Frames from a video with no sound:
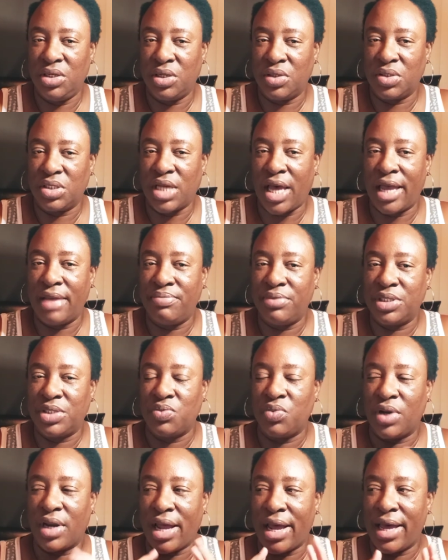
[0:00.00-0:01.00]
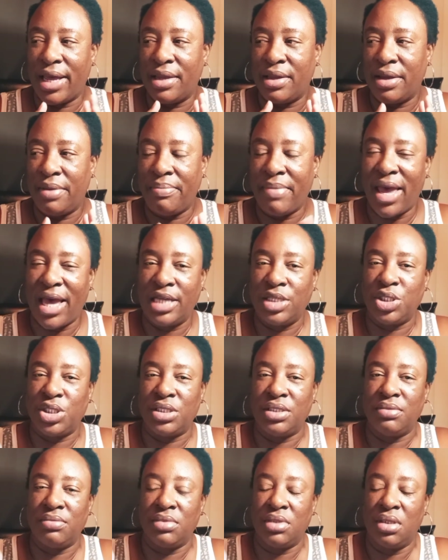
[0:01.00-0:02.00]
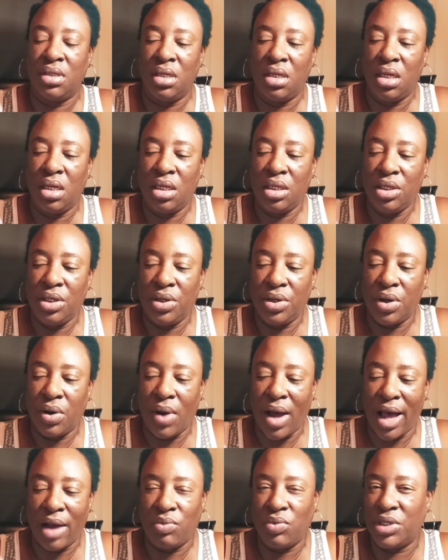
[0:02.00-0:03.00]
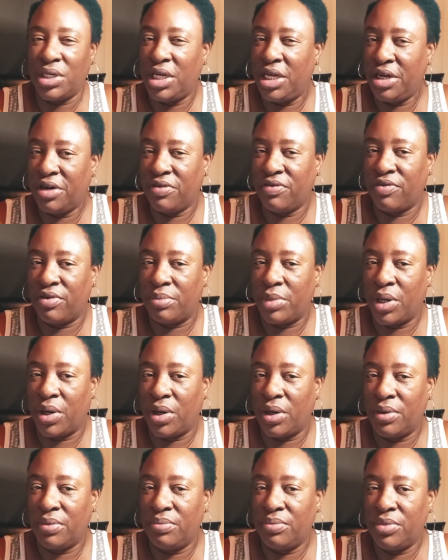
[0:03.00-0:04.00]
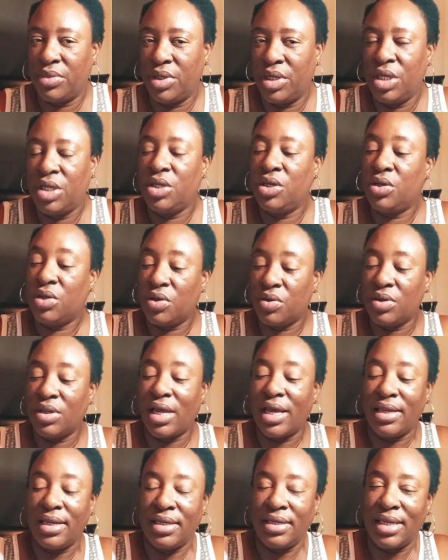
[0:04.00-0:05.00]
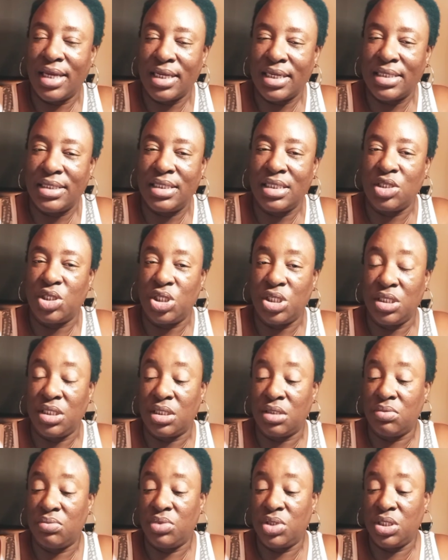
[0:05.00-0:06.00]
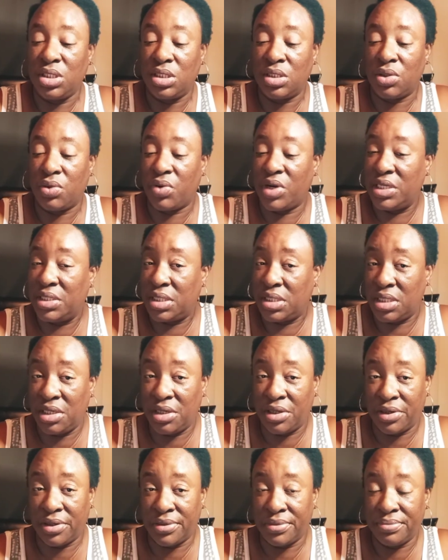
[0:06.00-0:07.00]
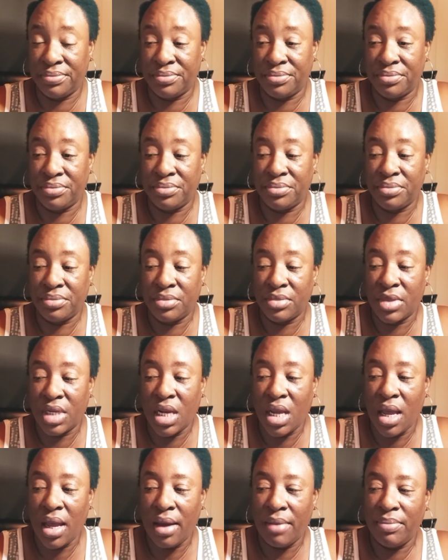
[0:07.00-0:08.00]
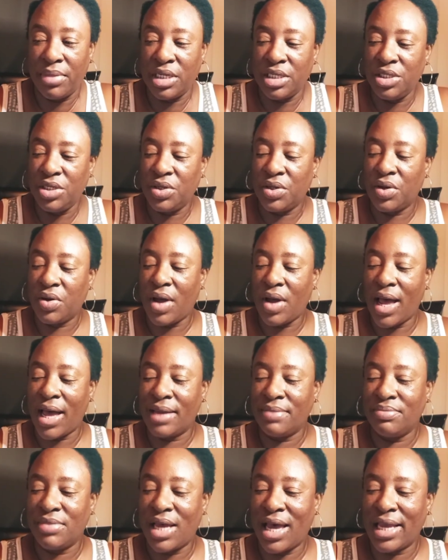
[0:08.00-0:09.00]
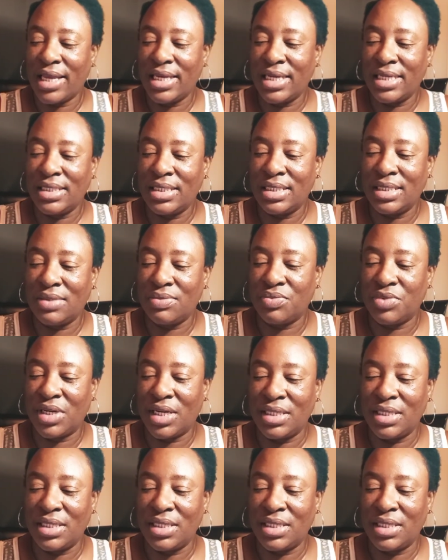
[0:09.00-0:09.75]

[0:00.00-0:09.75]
type is what I imagine, I would hear from her. And like I said, she's a great singer. But, I guess when I